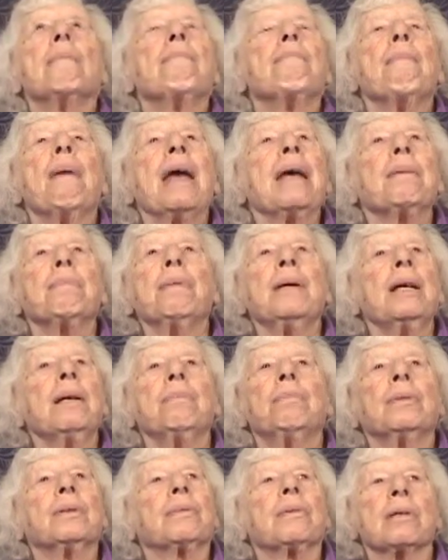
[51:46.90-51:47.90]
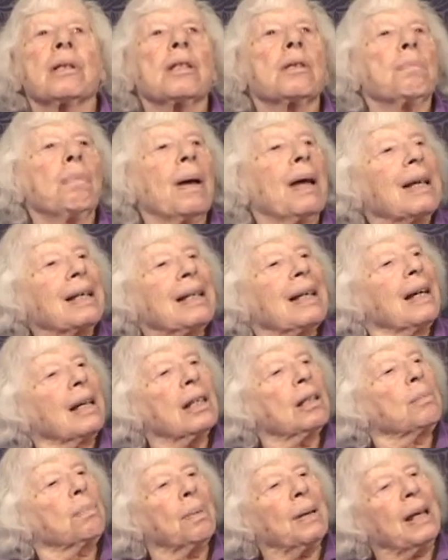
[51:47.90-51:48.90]
make people respect
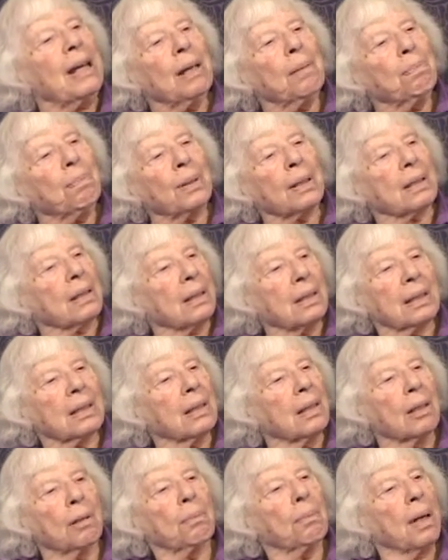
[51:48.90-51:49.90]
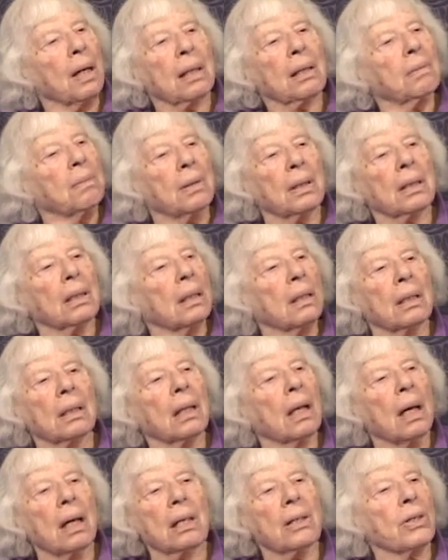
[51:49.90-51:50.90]
other people, no matter what their
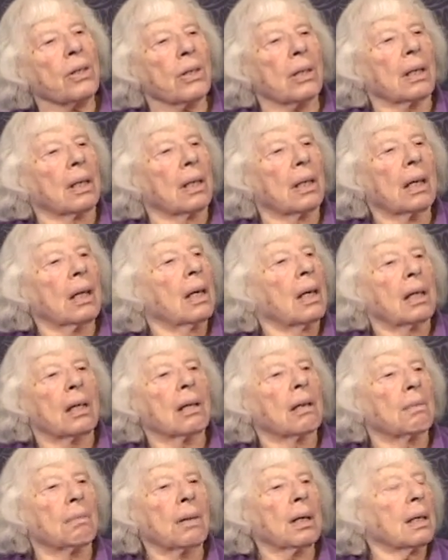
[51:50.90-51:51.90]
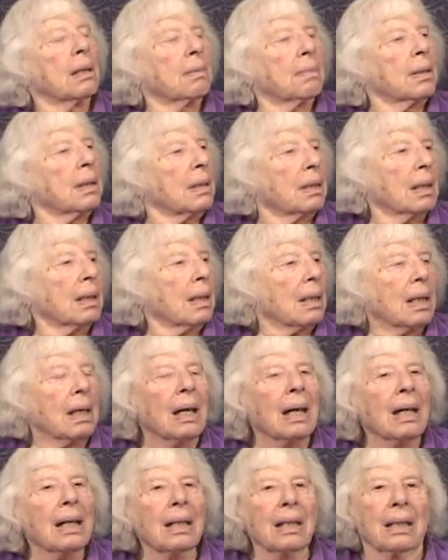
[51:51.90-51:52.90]
nation, no matter what their
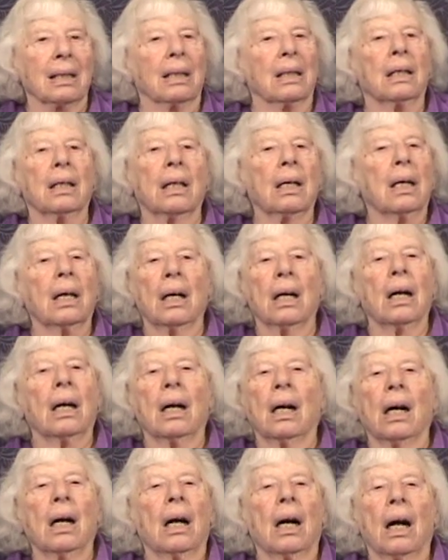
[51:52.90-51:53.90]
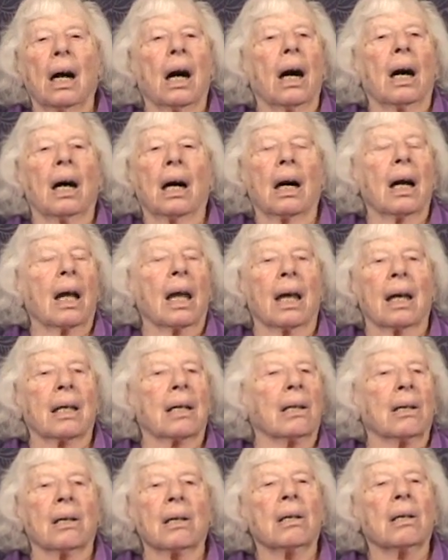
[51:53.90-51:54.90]
color, uh,
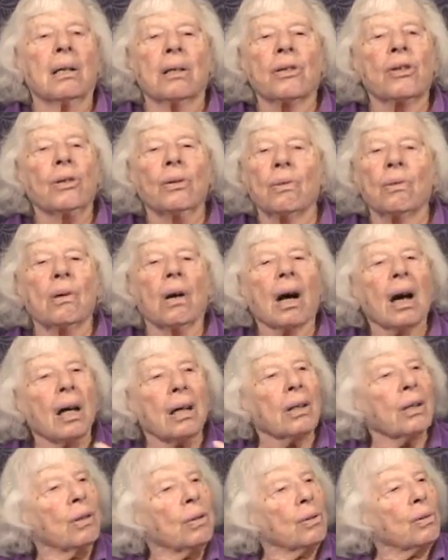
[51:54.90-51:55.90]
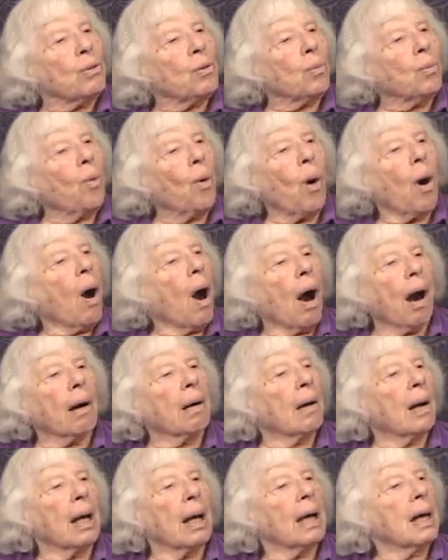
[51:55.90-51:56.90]
and to not use
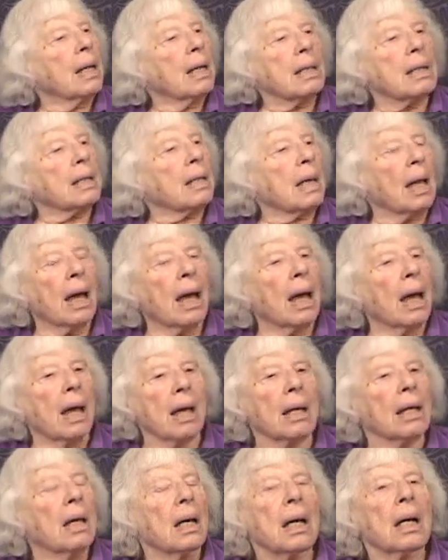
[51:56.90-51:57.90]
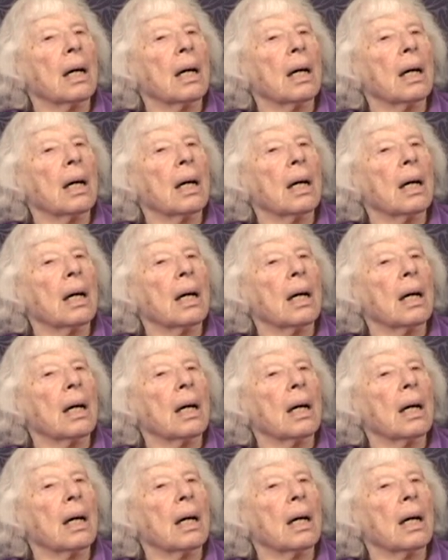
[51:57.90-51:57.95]
war as a